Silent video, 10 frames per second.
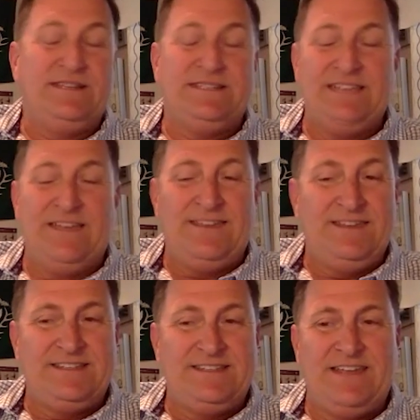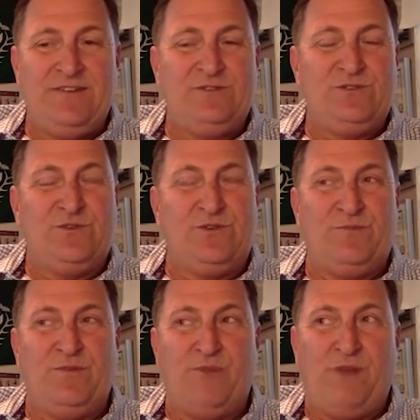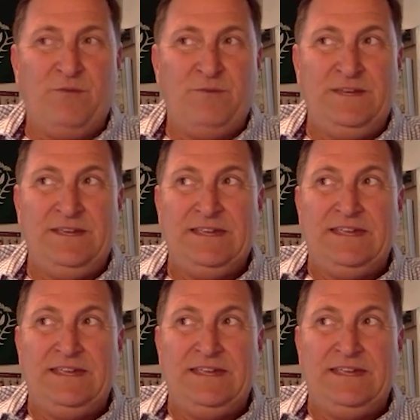to excel in sales, or probably